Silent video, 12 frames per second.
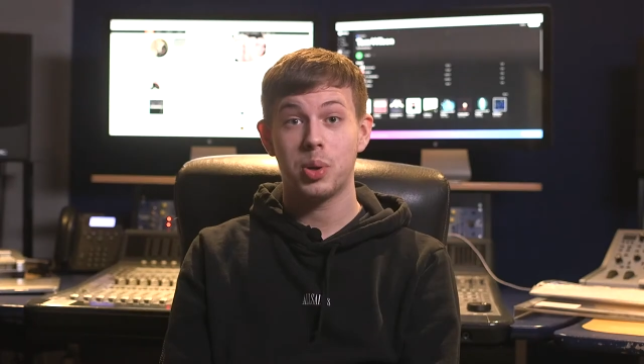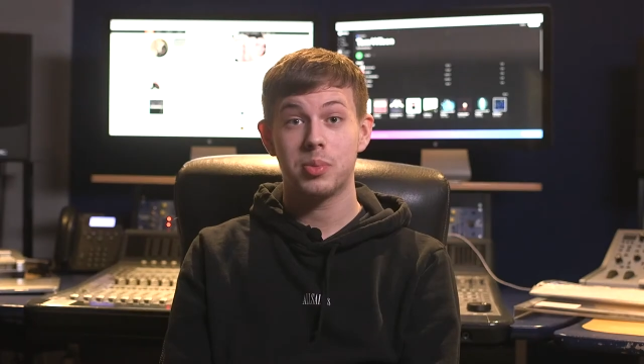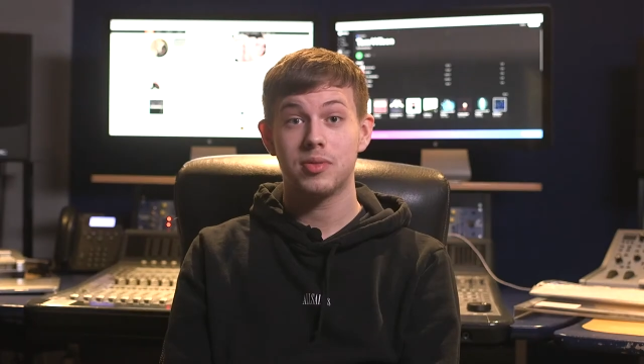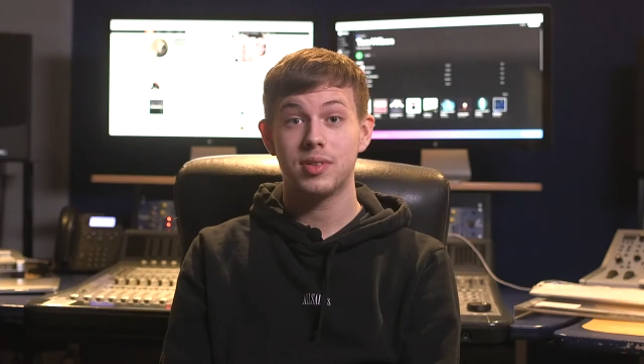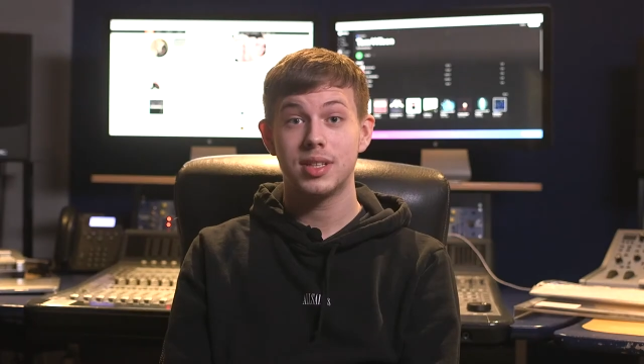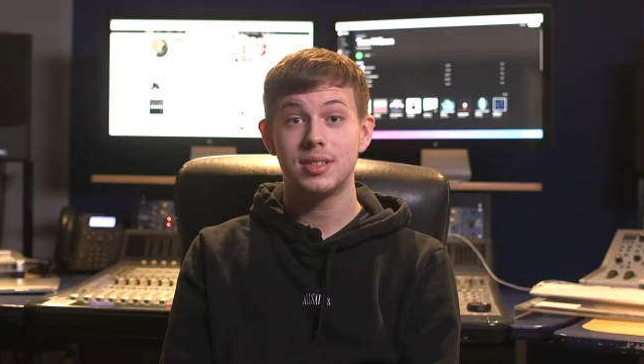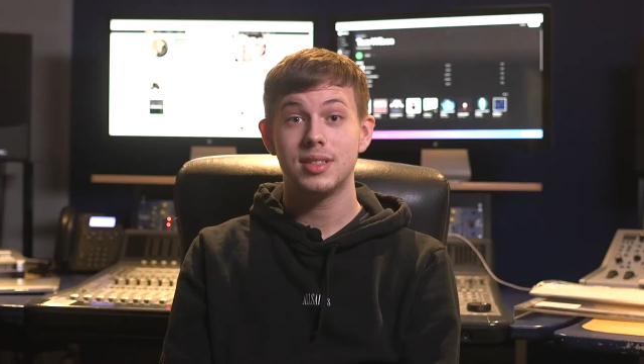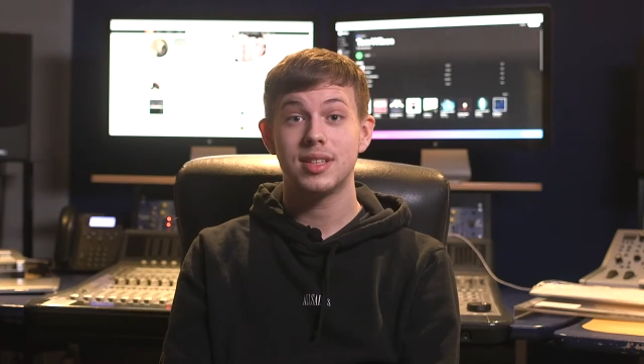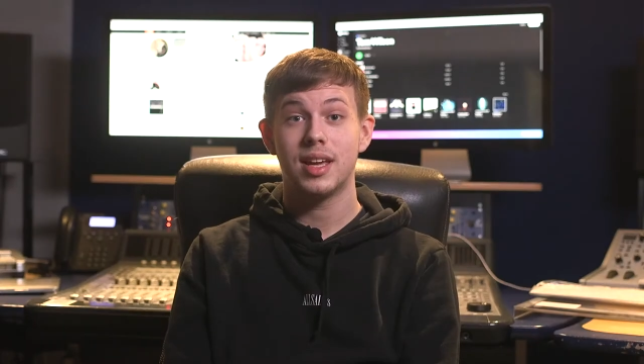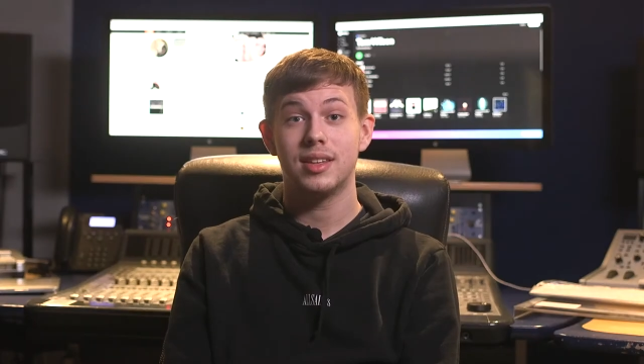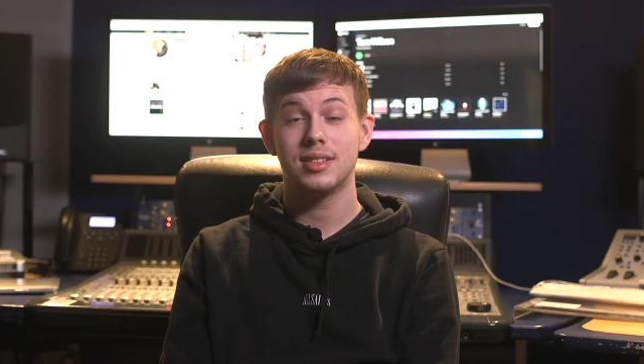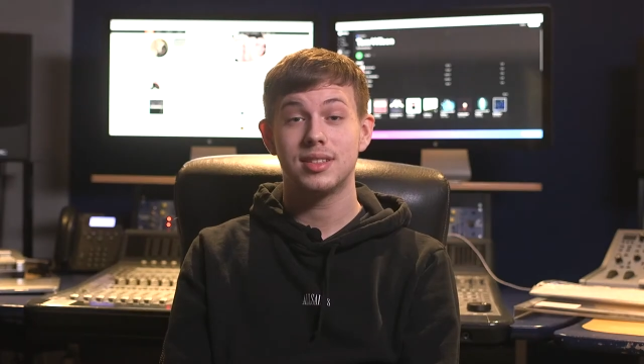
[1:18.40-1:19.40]
popular releases,
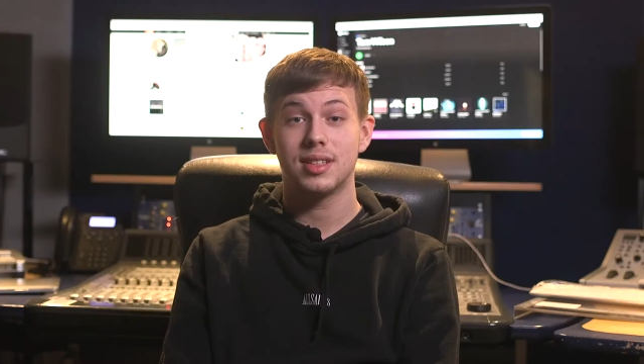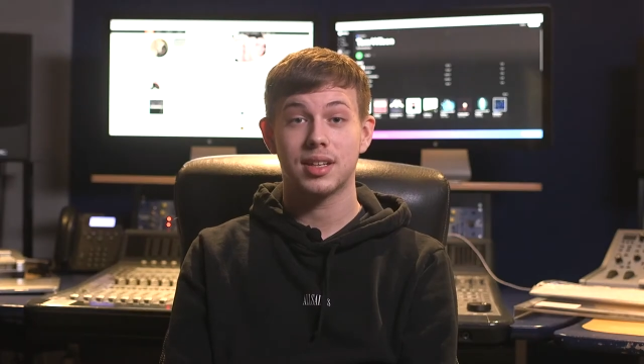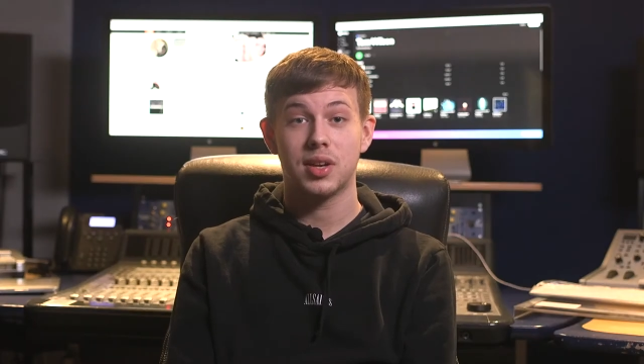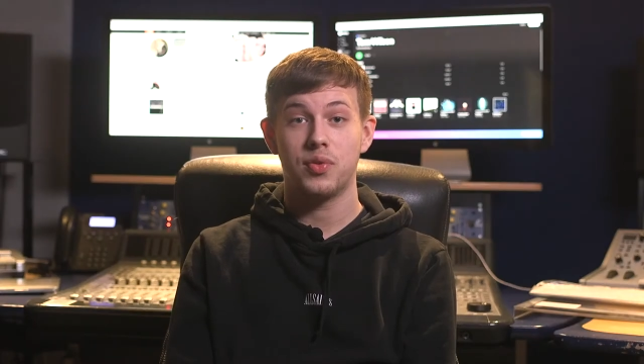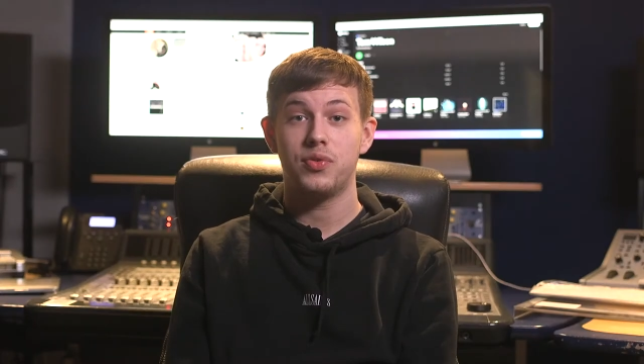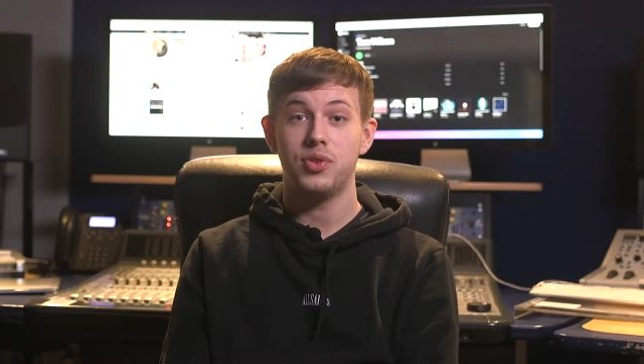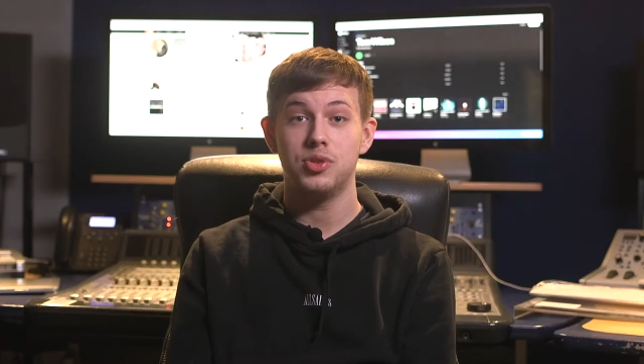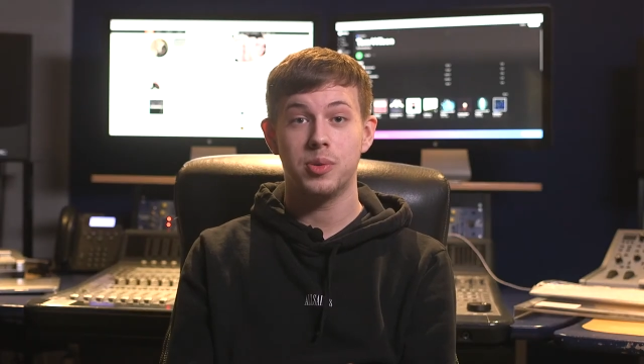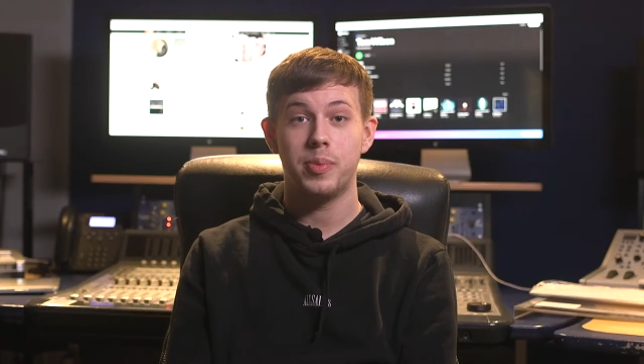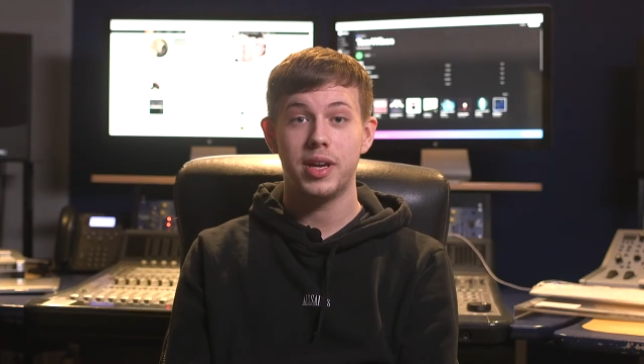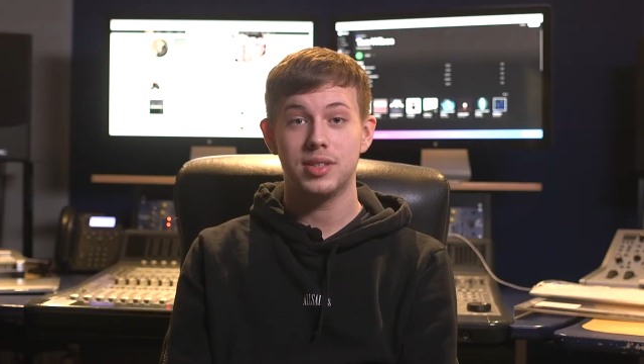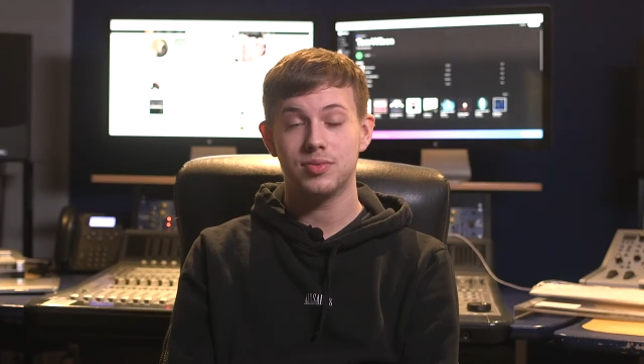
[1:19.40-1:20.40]
and this is like a future
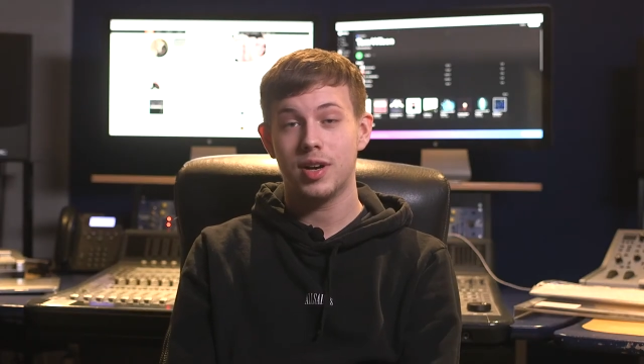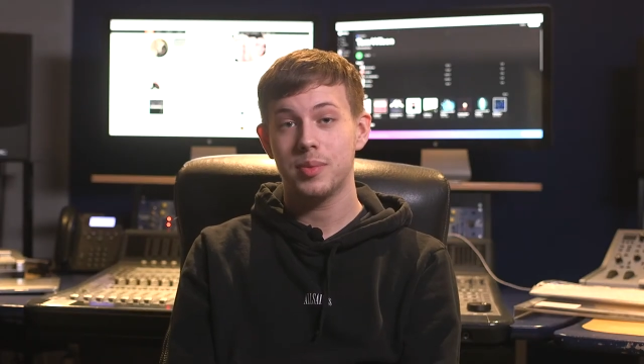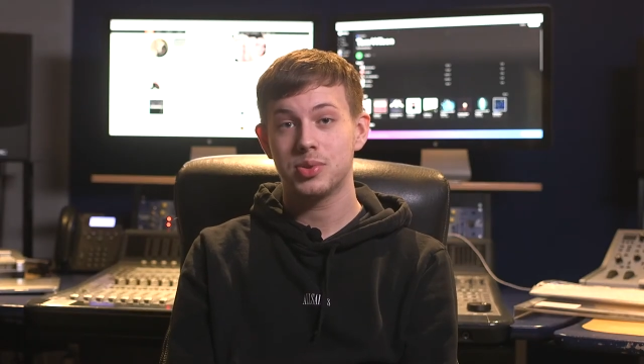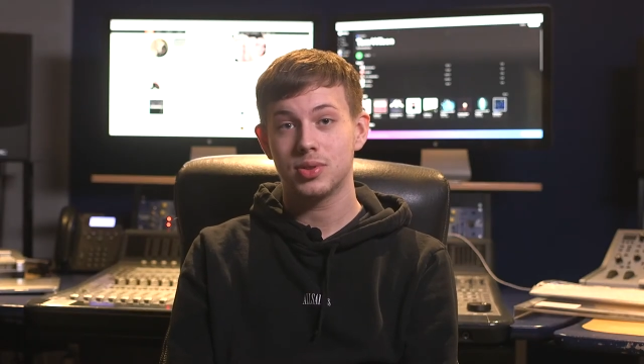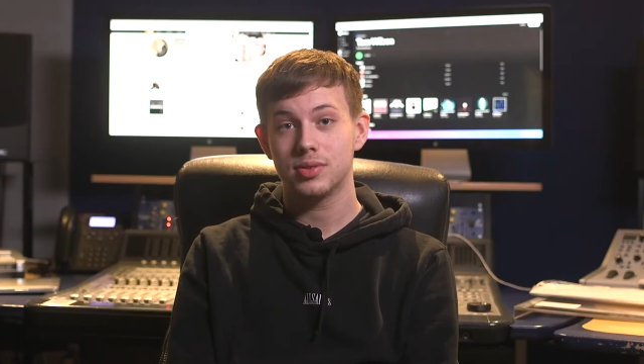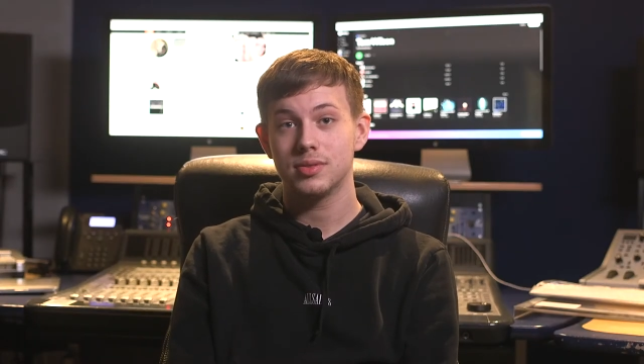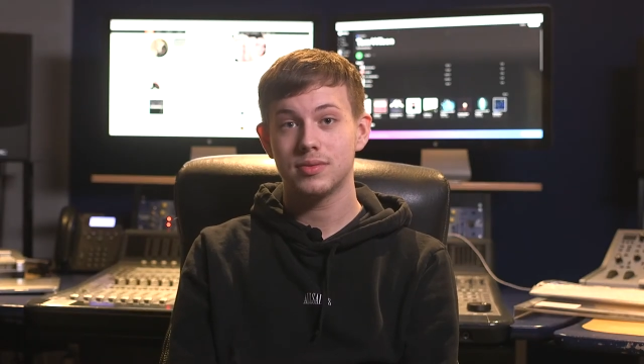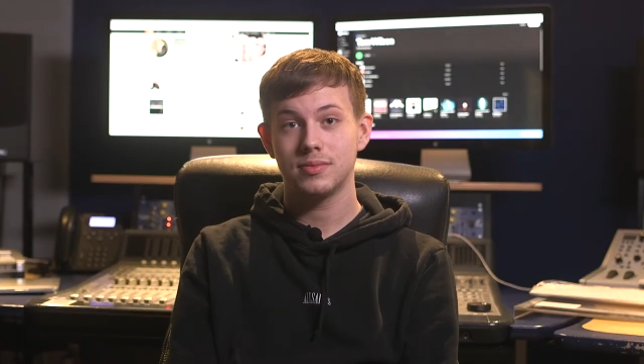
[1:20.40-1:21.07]
bass rap song.